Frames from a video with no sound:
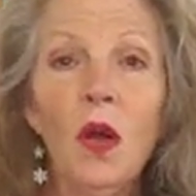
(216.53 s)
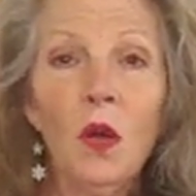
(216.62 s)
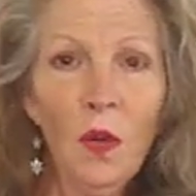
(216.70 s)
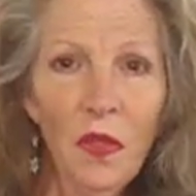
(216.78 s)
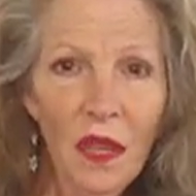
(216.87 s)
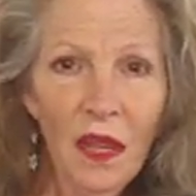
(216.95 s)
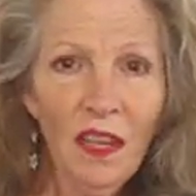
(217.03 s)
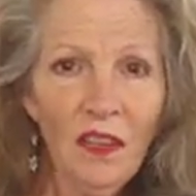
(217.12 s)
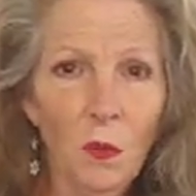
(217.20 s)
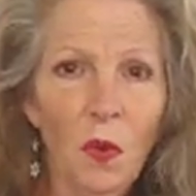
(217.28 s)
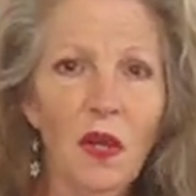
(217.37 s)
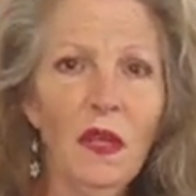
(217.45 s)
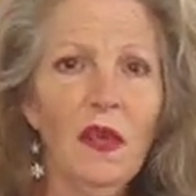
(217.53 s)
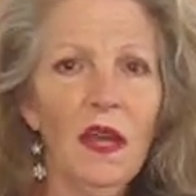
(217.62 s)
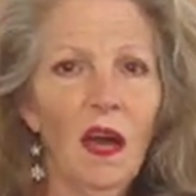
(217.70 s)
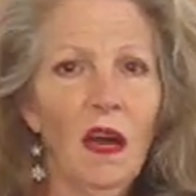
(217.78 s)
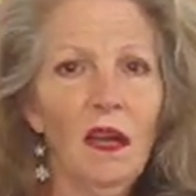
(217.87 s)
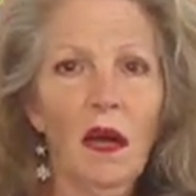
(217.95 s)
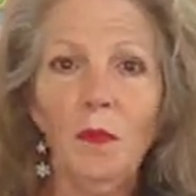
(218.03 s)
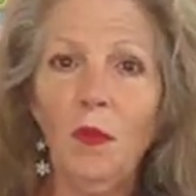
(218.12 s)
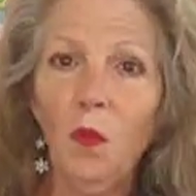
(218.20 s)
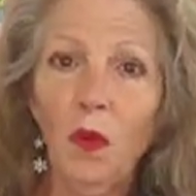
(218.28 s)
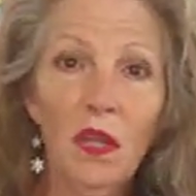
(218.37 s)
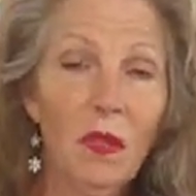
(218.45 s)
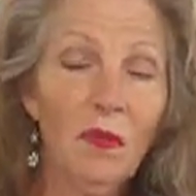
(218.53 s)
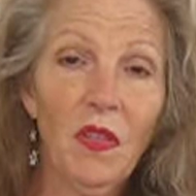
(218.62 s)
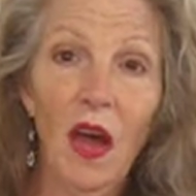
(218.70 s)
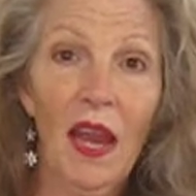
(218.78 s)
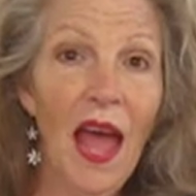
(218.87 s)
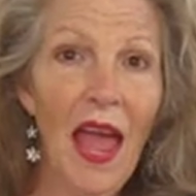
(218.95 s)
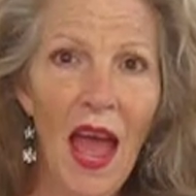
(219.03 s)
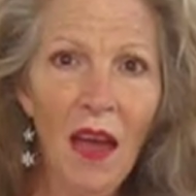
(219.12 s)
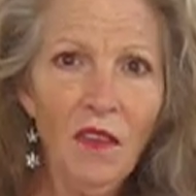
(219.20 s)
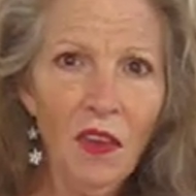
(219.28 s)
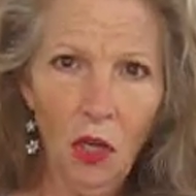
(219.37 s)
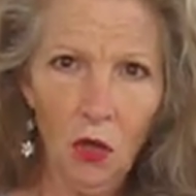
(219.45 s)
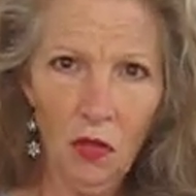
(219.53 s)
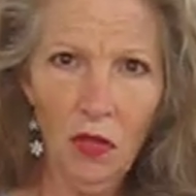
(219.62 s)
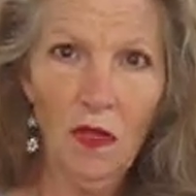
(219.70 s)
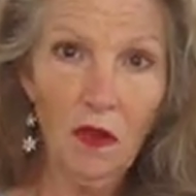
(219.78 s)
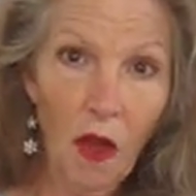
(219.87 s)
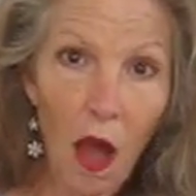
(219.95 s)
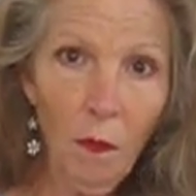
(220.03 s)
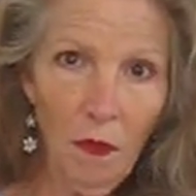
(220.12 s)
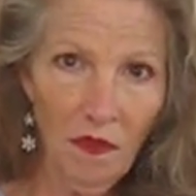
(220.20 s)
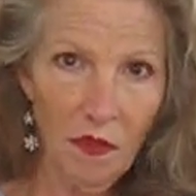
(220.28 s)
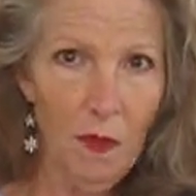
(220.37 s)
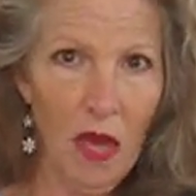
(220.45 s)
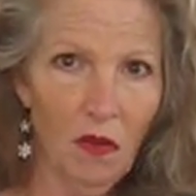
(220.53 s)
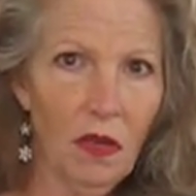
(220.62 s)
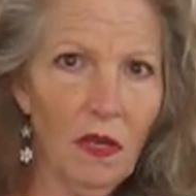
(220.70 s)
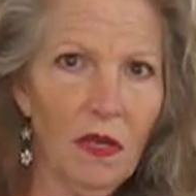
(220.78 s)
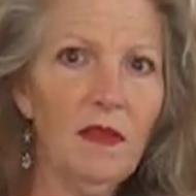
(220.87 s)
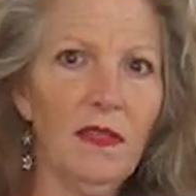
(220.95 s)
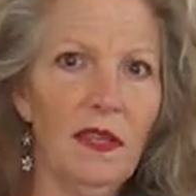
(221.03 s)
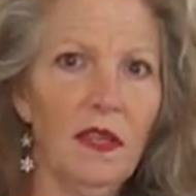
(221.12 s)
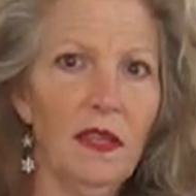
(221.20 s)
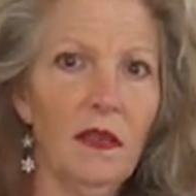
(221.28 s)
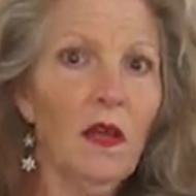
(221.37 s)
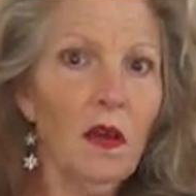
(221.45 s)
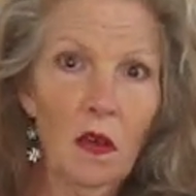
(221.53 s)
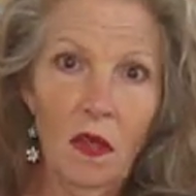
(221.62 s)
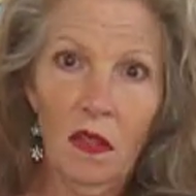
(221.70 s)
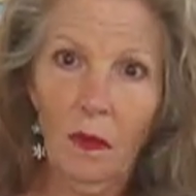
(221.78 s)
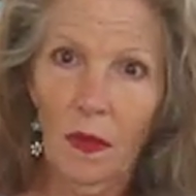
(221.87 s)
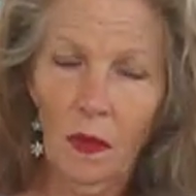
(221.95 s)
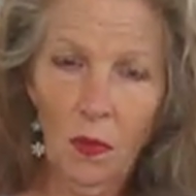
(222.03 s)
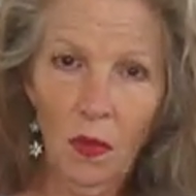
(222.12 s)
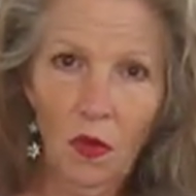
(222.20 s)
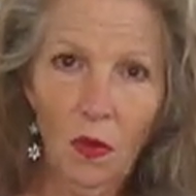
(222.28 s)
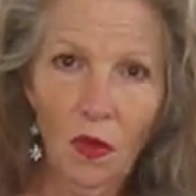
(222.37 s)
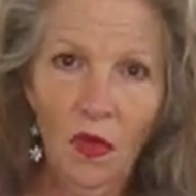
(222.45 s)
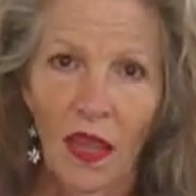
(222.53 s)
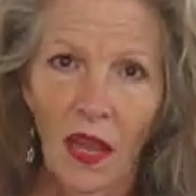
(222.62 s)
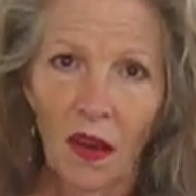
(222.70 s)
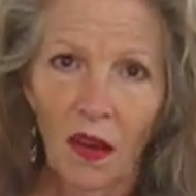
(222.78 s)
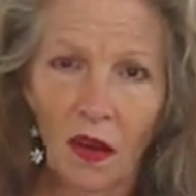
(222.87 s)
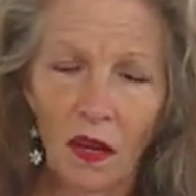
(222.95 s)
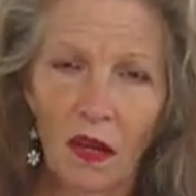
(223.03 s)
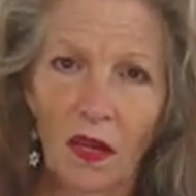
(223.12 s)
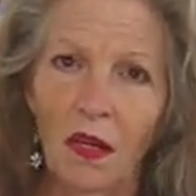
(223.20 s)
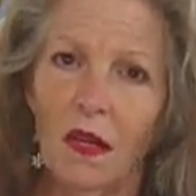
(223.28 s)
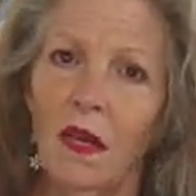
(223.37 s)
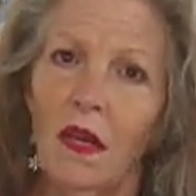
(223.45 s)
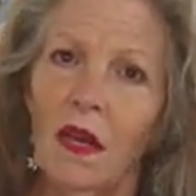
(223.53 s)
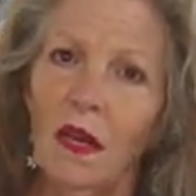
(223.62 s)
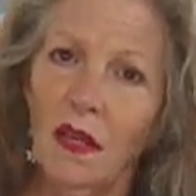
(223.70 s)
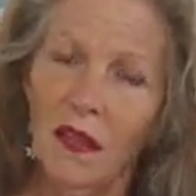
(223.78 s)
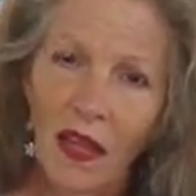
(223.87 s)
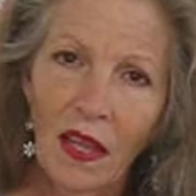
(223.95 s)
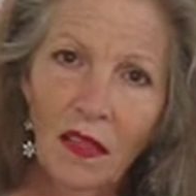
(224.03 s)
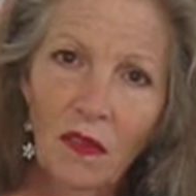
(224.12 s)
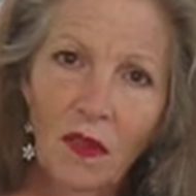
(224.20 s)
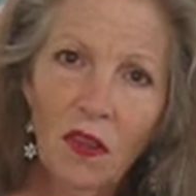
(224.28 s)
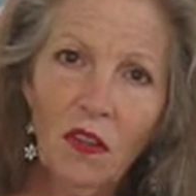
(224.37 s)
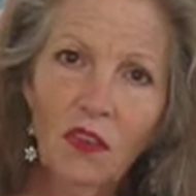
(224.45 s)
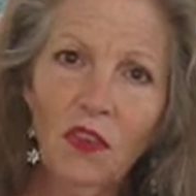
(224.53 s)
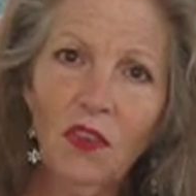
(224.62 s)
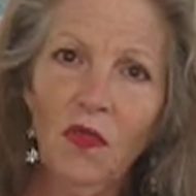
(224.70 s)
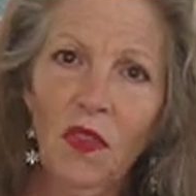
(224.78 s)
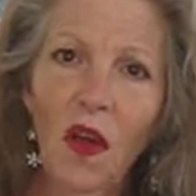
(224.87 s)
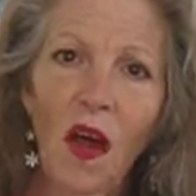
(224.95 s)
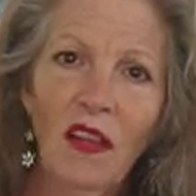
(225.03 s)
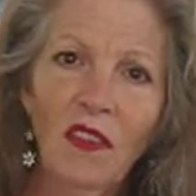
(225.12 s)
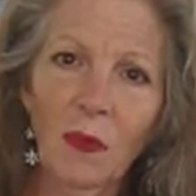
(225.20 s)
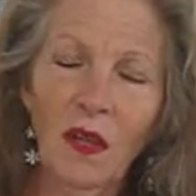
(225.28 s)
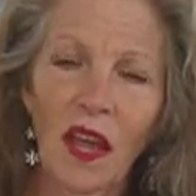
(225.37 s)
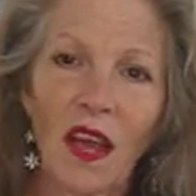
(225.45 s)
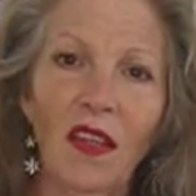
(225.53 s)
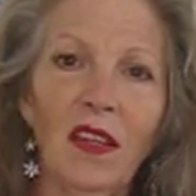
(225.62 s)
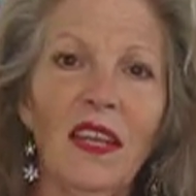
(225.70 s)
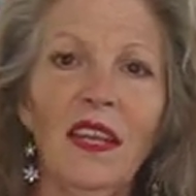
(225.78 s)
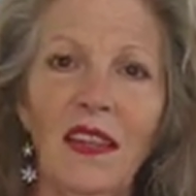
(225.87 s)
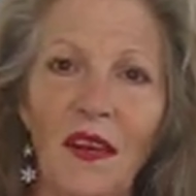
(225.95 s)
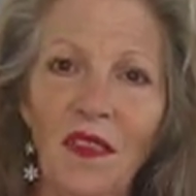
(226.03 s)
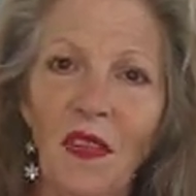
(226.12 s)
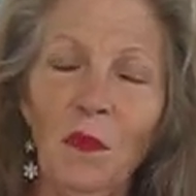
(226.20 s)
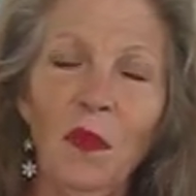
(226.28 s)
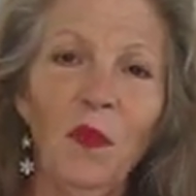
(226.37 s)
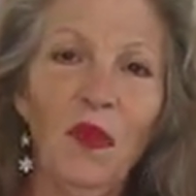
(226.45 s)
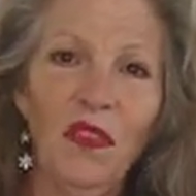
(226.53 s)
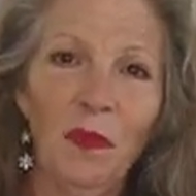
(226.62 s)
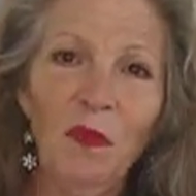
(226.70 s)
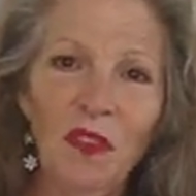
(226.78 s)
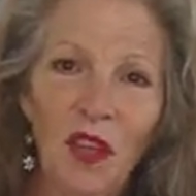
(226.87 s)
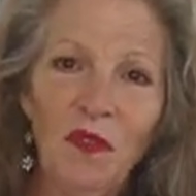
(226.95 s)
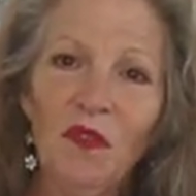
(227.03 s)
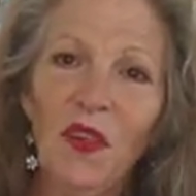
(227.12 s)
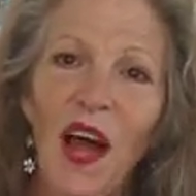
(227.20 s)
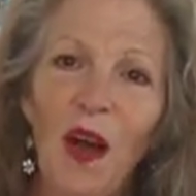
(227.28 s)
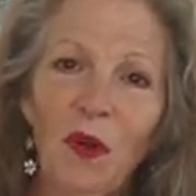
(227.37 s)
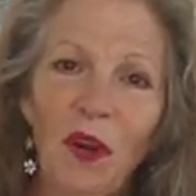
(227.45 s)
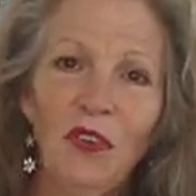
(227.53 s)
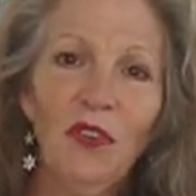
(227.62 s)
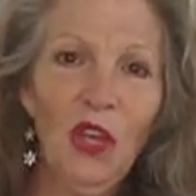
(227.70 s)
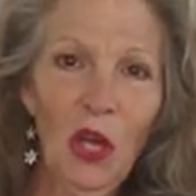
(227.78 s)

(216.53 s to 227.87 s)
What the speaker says: Well, the next morning they got up, and William thought, I have to go to the top of the mountain and see the people who were there. And he thanked the villagers for the hospitality, left them with some sunflowers.